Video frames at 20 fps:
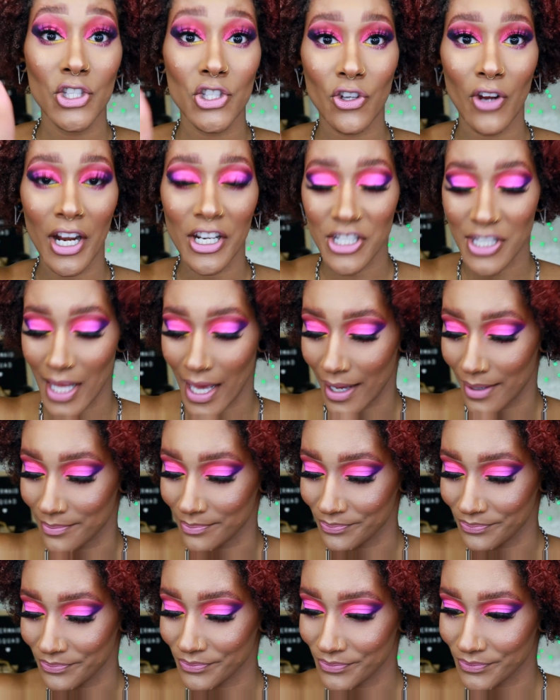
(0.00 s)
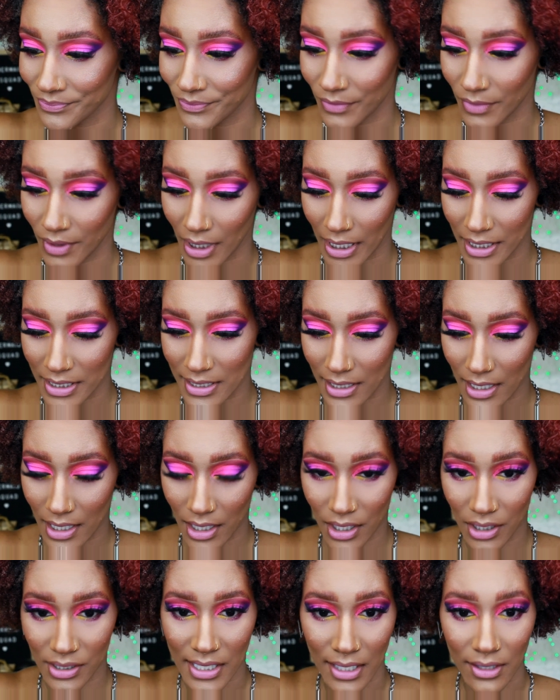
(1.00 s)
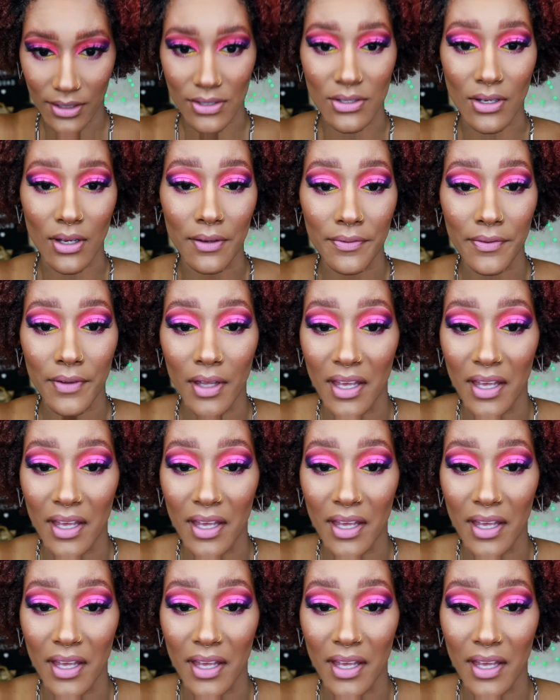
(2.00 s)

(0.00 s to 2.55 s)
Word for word: scratch that. Let's uh, take this off.